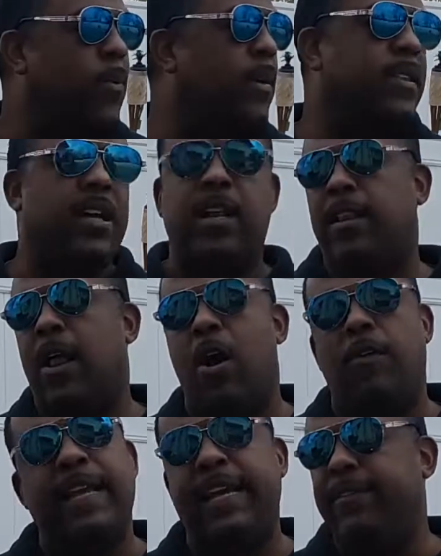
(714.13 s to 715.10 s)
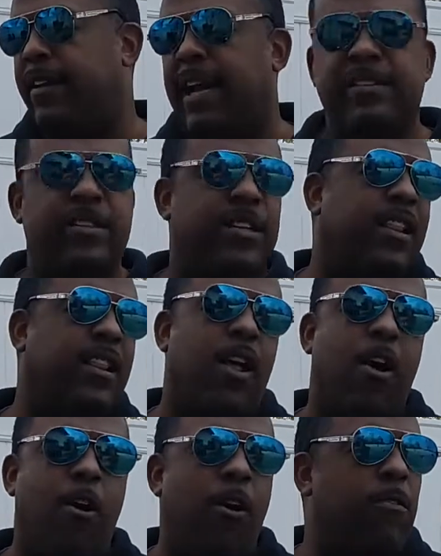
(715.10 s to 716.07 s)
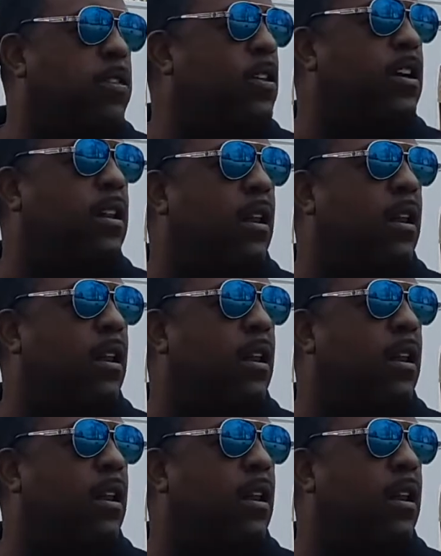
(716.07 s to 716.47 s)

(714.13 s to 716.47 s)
with the cloth, they give you a nice little cloth